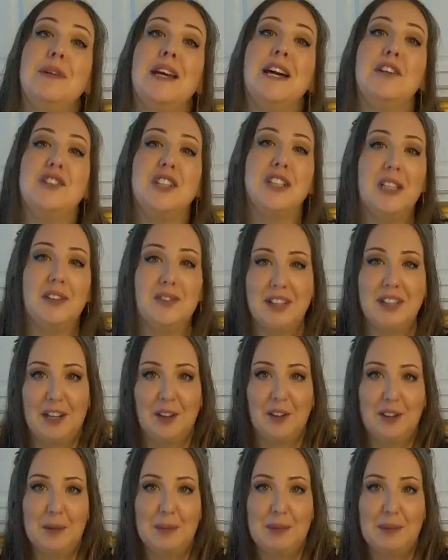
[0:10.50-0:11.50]
Natural Living
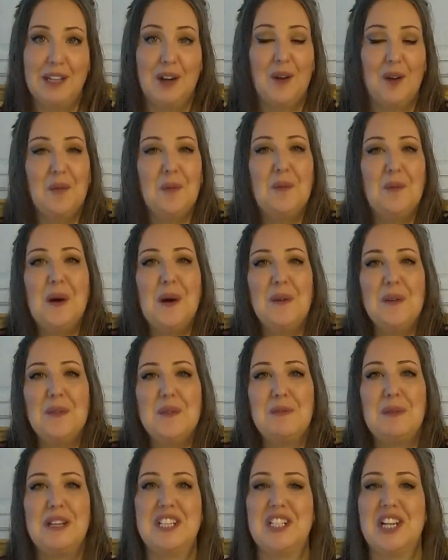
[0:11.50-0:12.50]
Alchemy. Welcome to
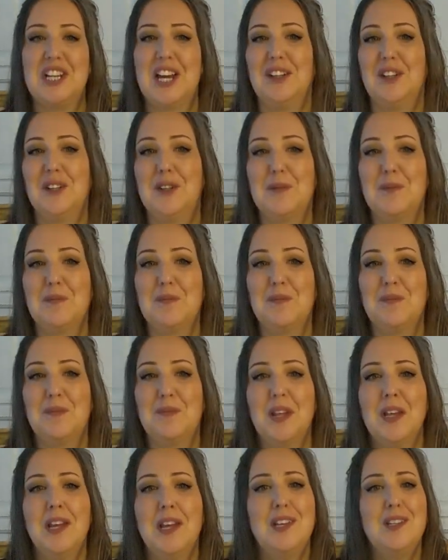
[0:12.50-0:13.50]
my channel.
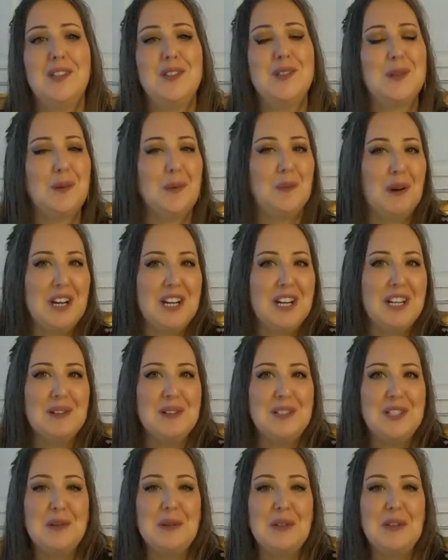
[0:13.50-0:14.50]
So what do you
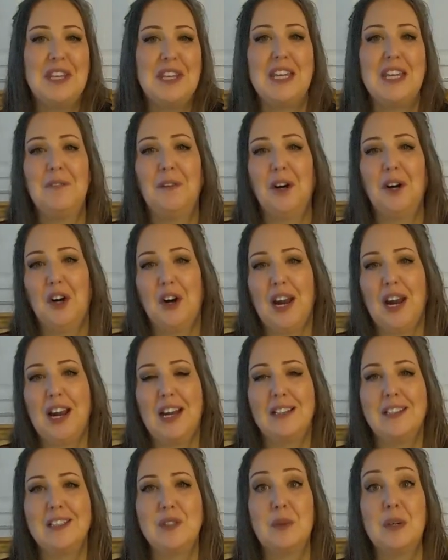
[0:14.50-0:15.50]
do with kefir
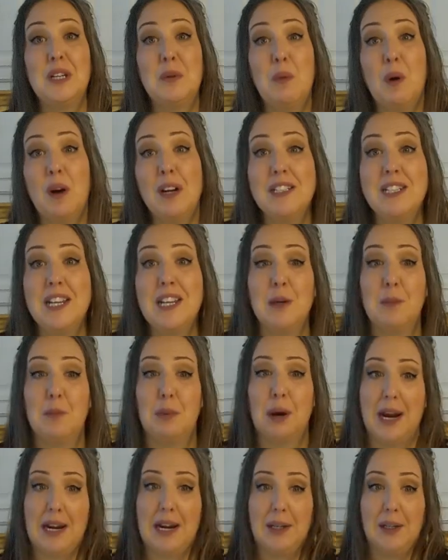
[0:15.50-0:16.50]
grains when you want to take a
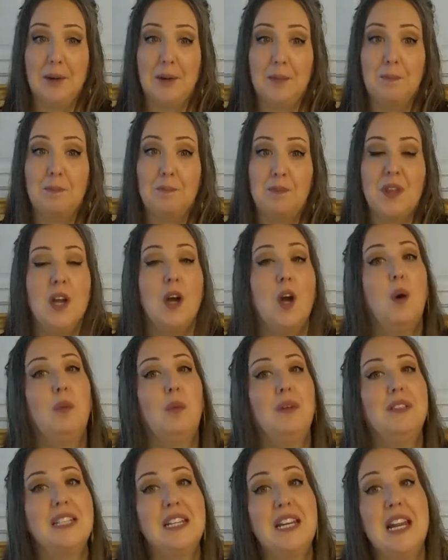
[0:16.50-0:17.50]
break?
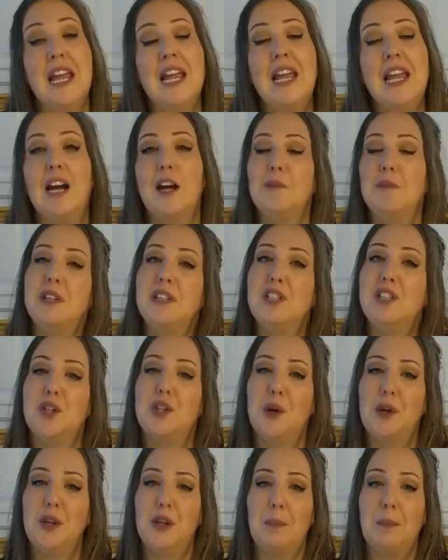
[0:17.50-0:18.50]
Well, today I'm going to show
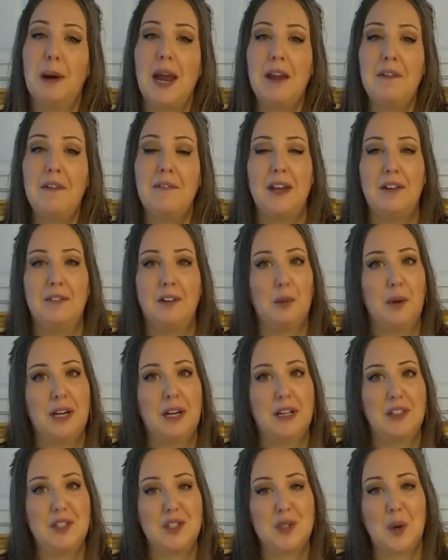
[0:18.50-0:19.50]
you my favorite way
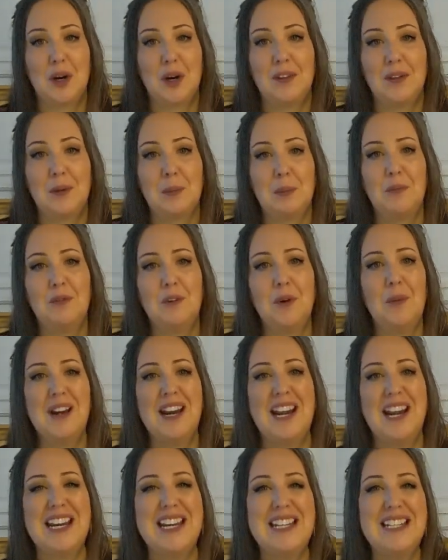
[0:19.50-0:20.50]
to store them for when
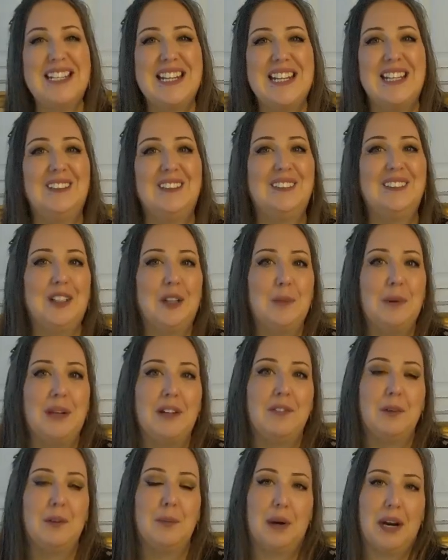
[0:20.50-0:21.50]
I need to take a little bit
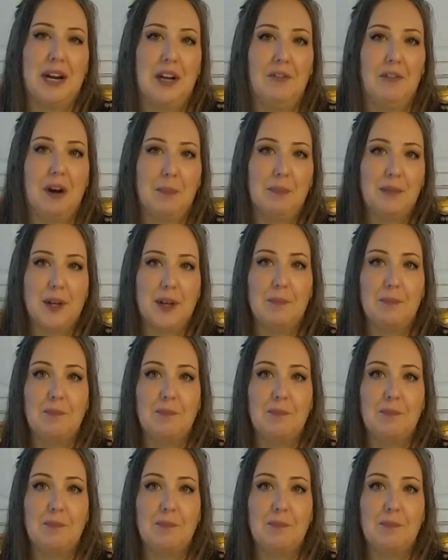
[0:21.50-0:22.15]
of a break from them.